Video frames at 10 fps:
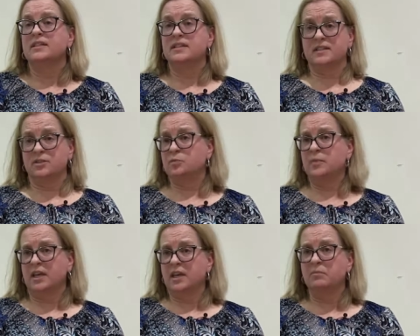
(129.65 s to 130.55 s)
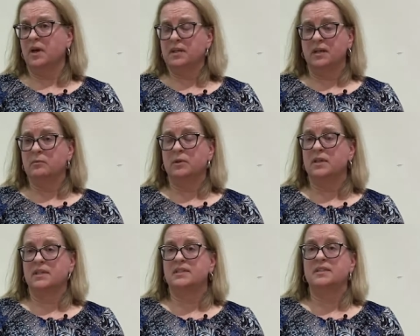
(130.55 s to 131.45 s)
decision-making body,
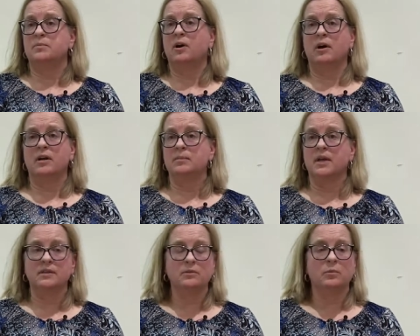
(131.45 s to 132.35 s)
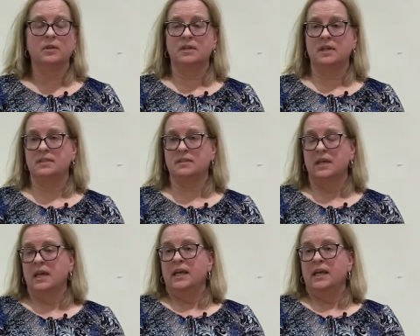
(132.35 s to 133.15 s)
whether that's the parliament, whether that's